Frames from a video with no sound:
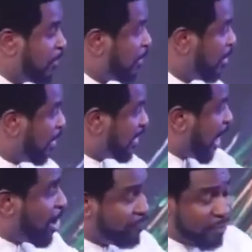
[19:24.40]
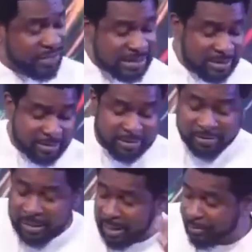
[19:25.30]
Second of love is in
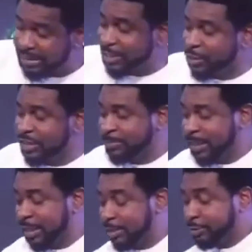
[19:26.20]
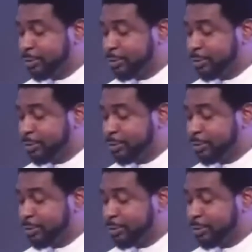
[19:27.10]
Titus chapter 2.